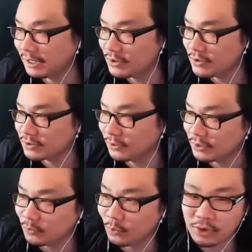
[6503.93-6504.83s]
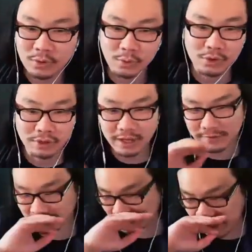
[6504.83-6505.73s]
there is only one order
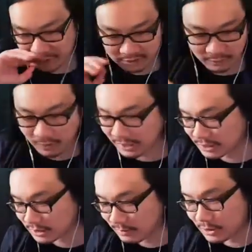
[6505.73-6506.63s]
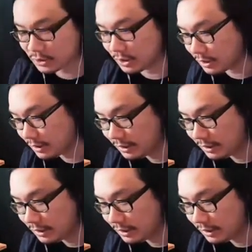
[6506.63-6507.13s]
left, and that is the one I just mentioned.